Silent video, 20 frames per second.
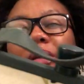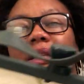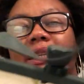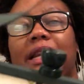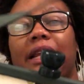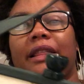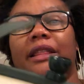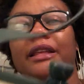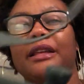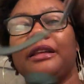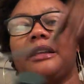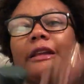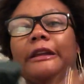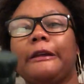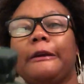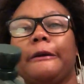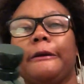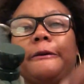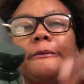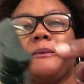is leather
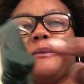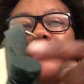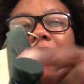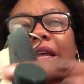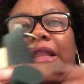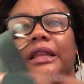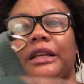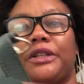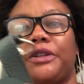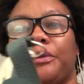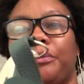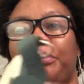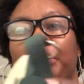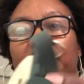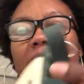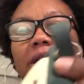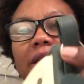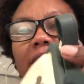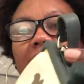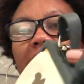and the top
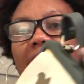bit is